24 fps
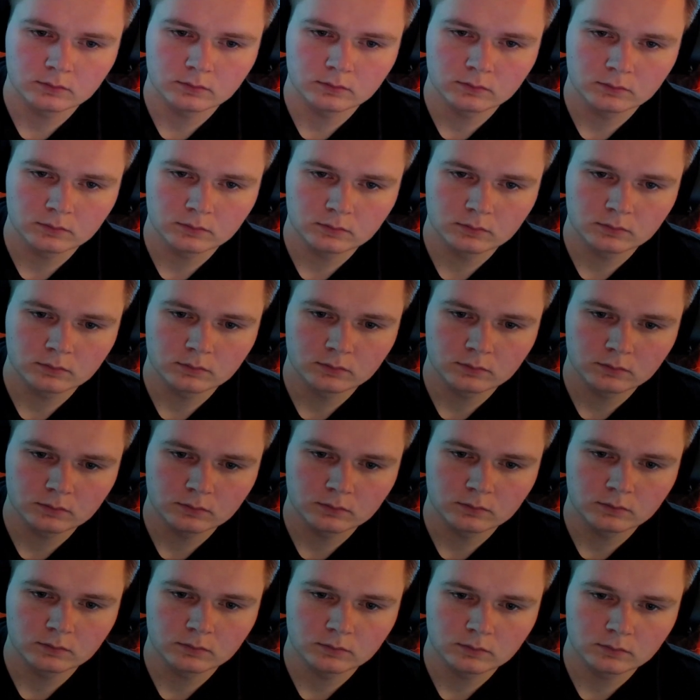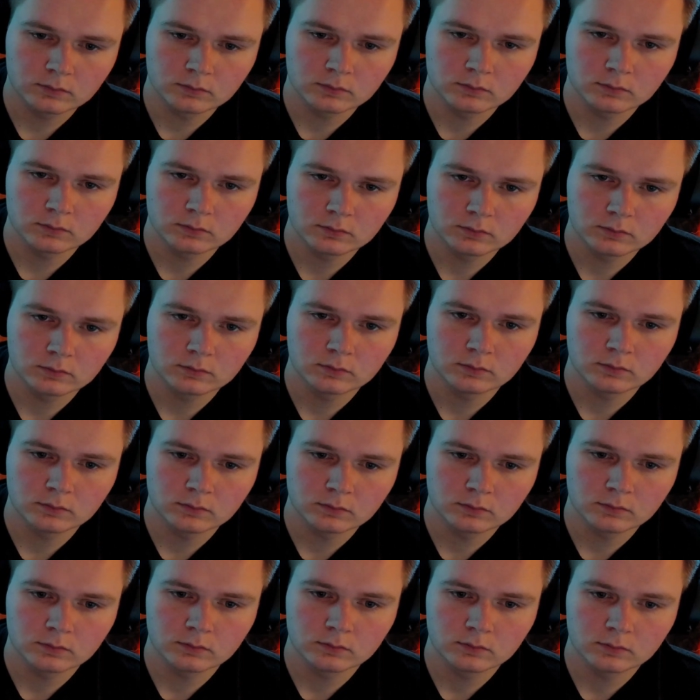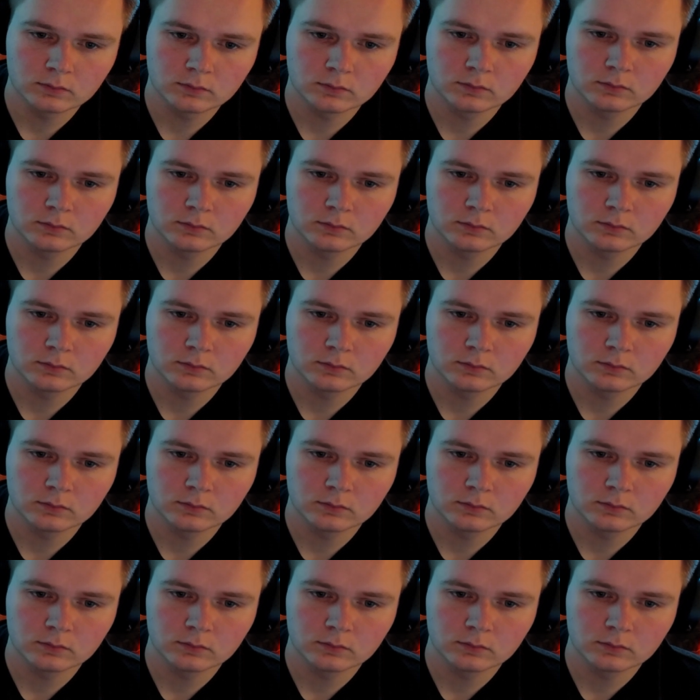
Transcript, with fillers: And N. All of them agreed.